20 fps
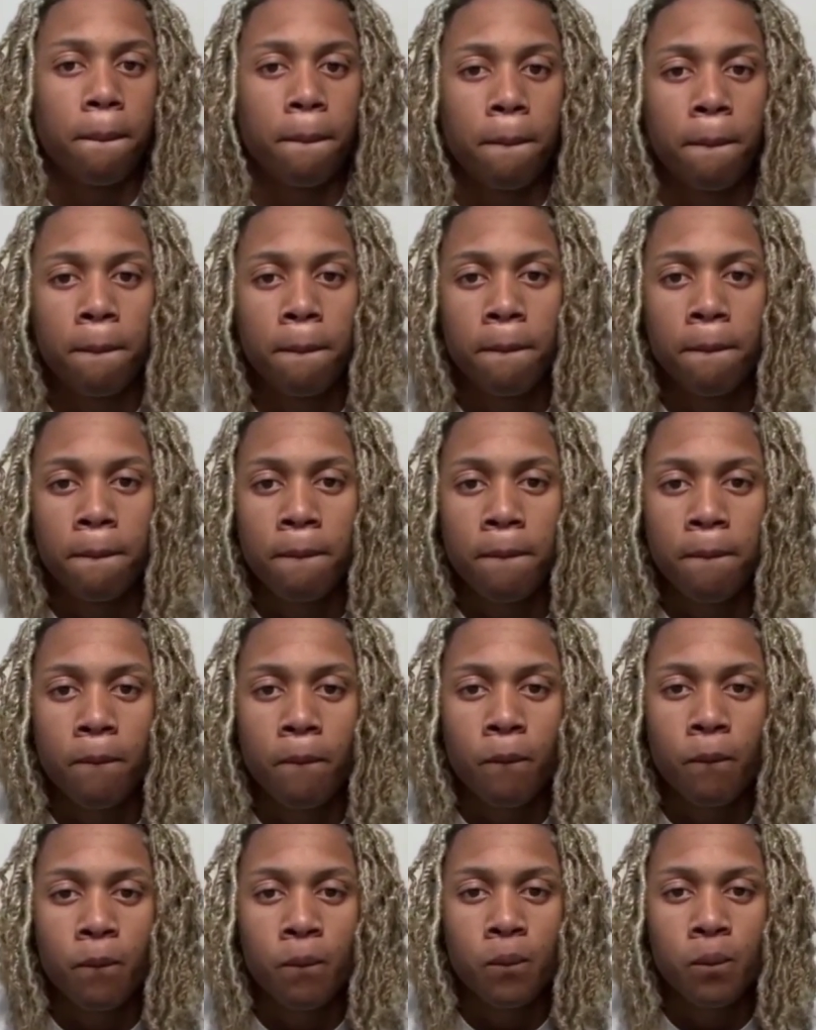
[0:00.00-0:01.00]

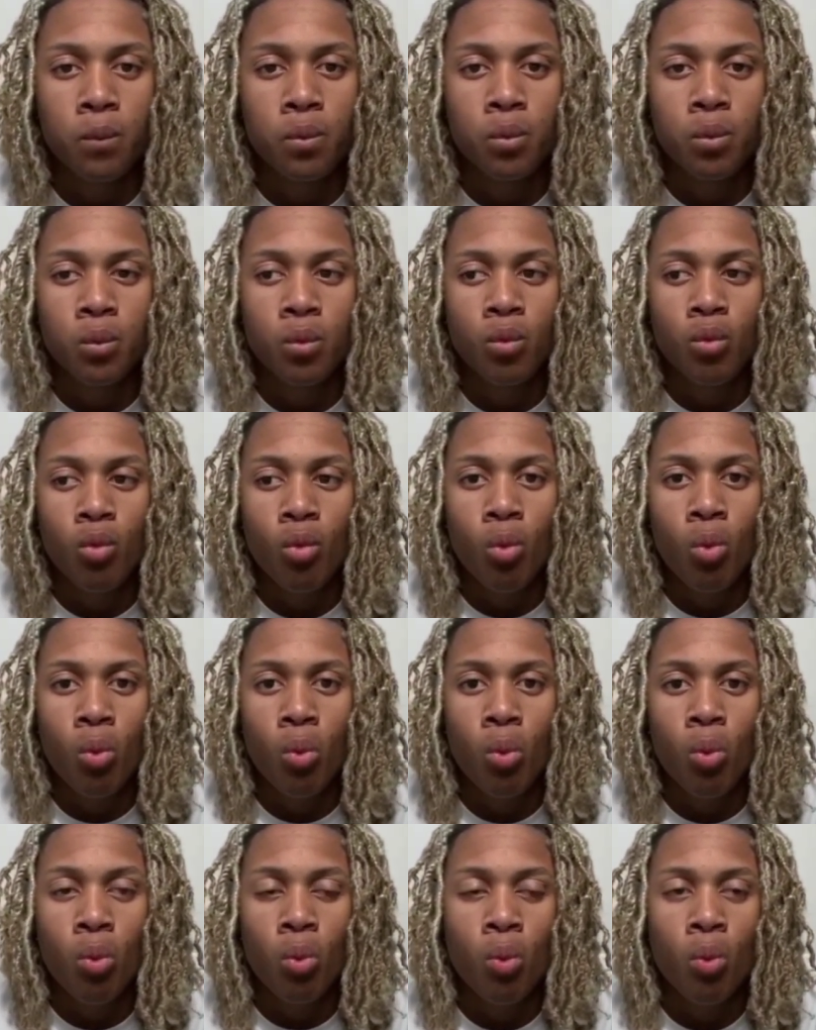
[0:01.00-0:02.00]

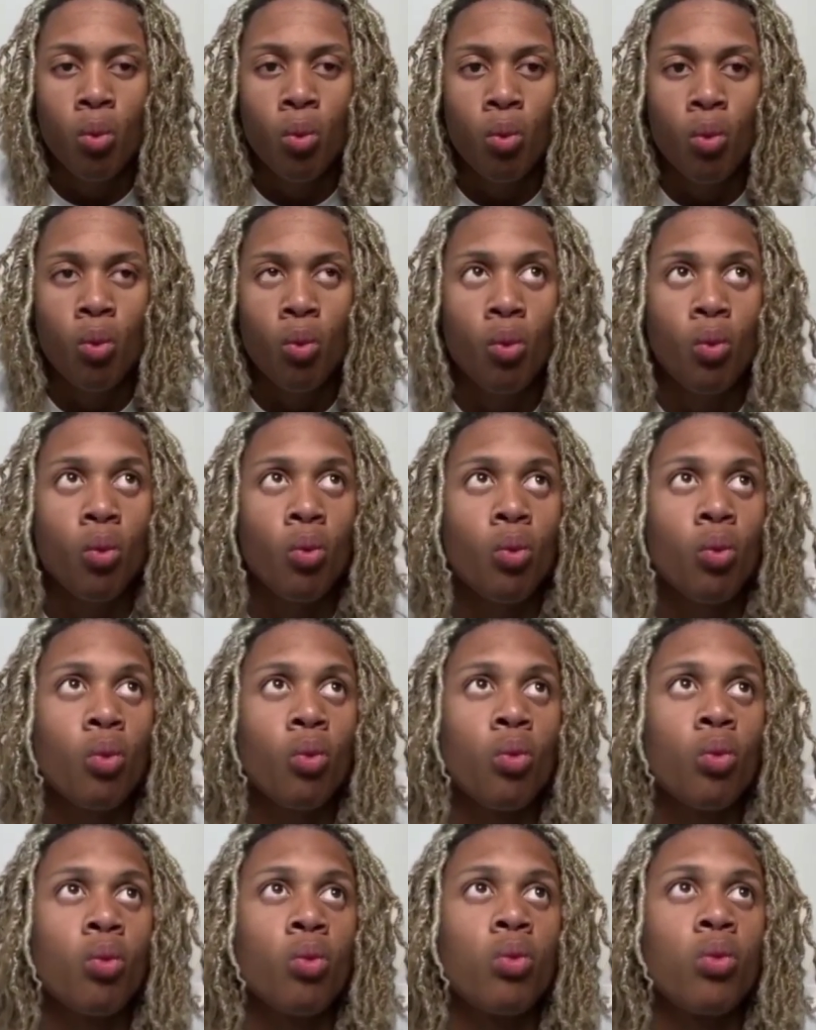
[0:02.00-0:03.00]

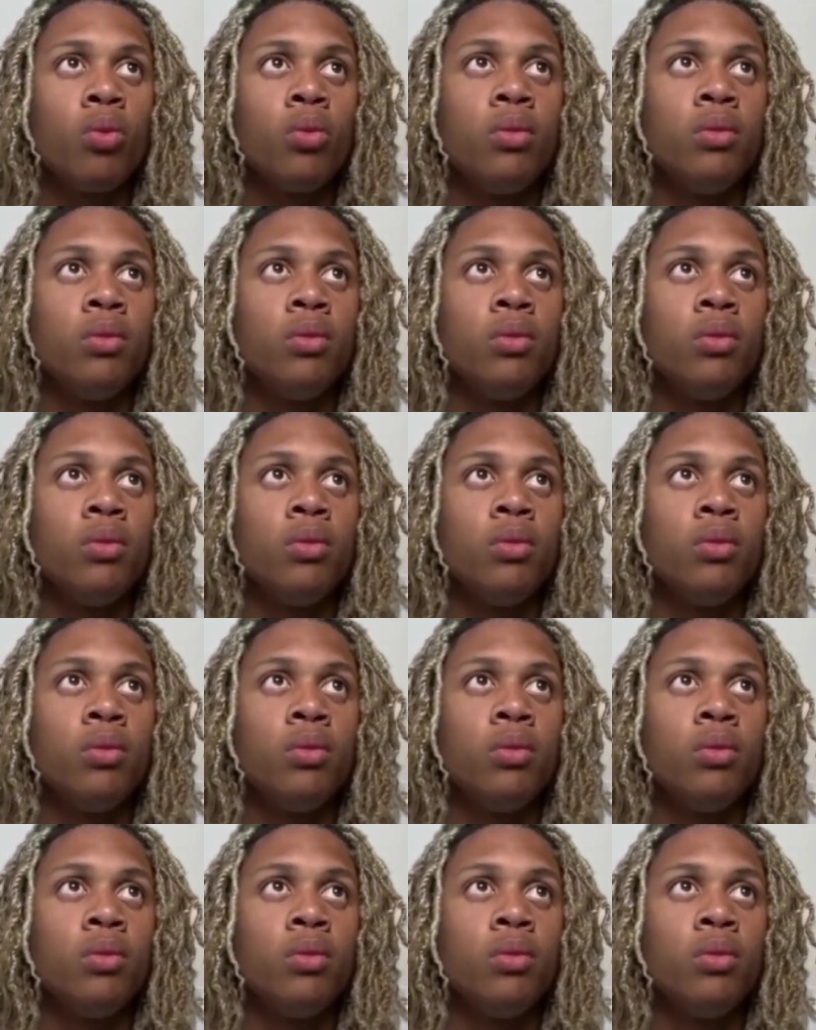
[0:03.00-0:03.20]
Nobody speaks.